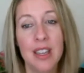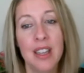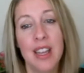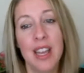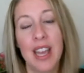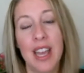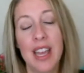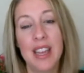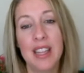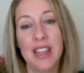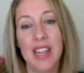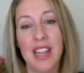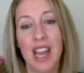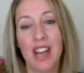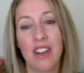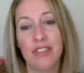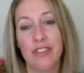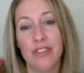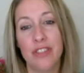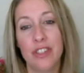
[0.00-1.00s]
And
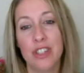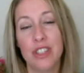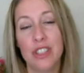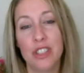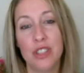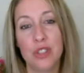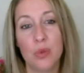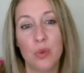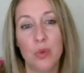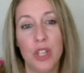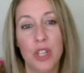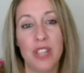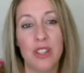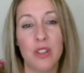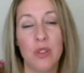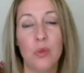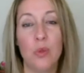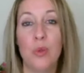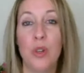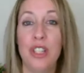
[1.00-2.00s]
at first,
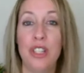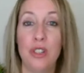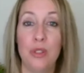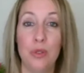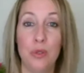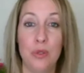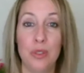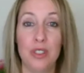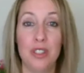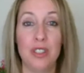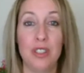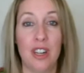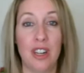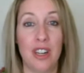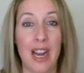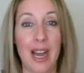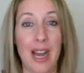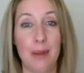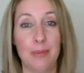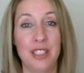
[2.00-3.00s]
when you are
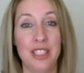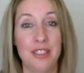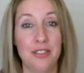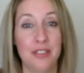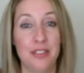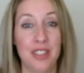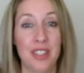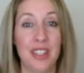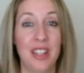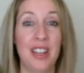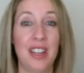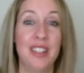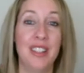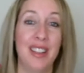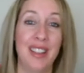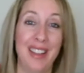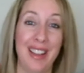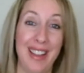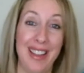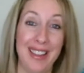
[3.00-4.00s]
opting for the
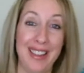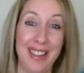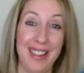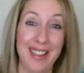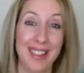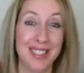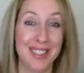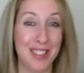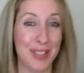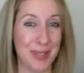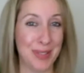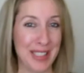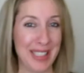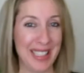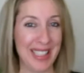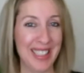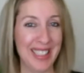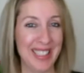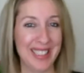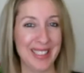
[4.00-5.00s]

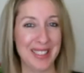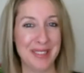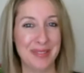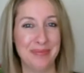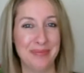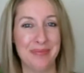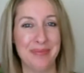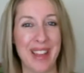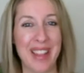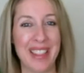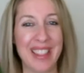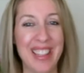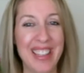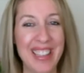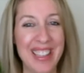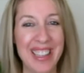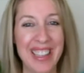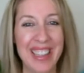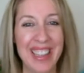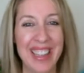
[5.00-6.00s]
80-20 method,
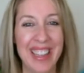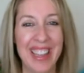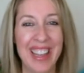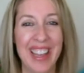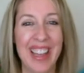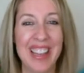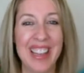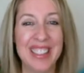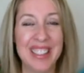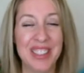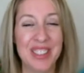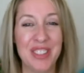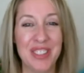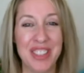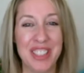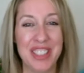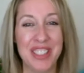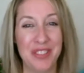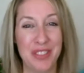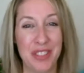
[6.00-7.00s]
it's
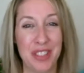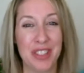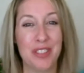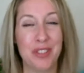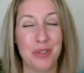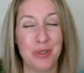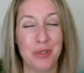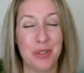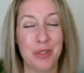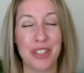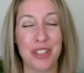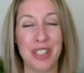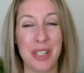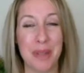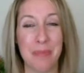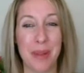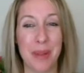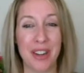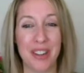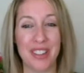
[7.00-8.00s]
going to feel really
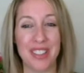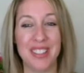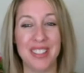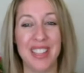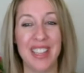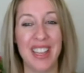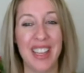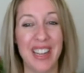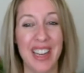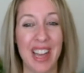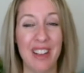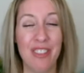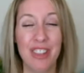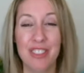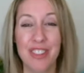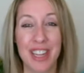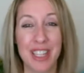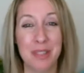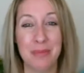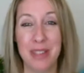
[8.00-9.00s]
embarrassing. And I would
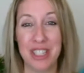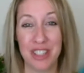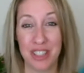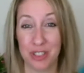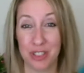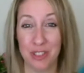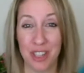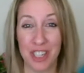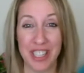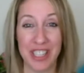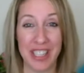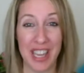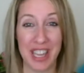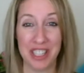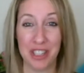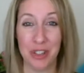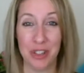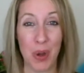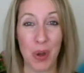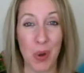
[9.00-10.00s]
recommend just running on
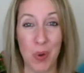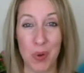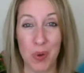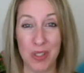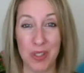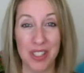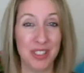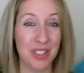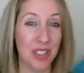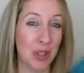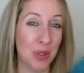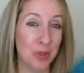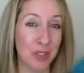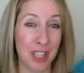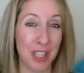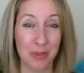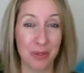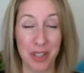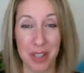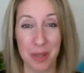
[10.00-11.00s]
your own. Don't
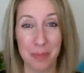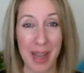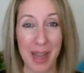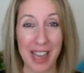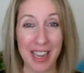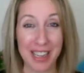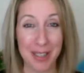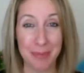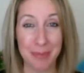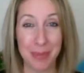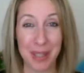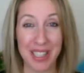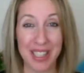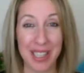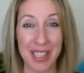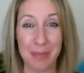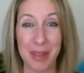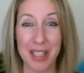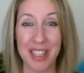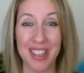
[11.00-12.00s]
run with a
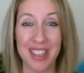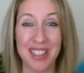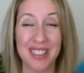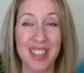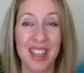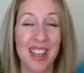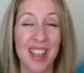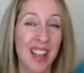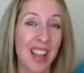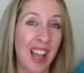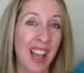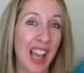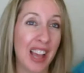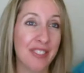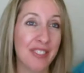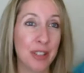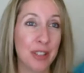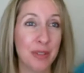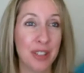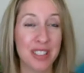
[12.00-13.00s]
buddy, because
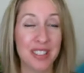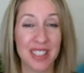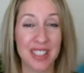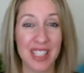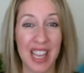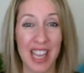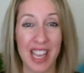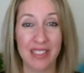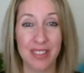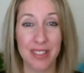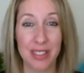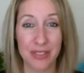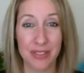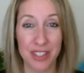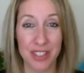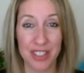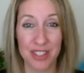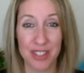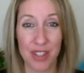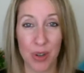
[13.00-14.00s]
everyone's going to have
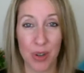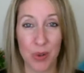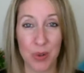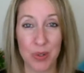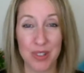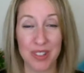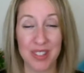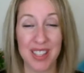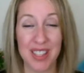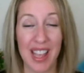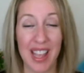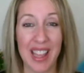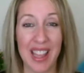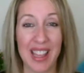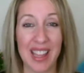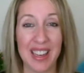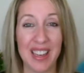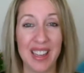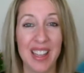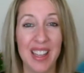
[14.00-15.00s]
different zones
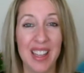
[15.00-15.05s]
and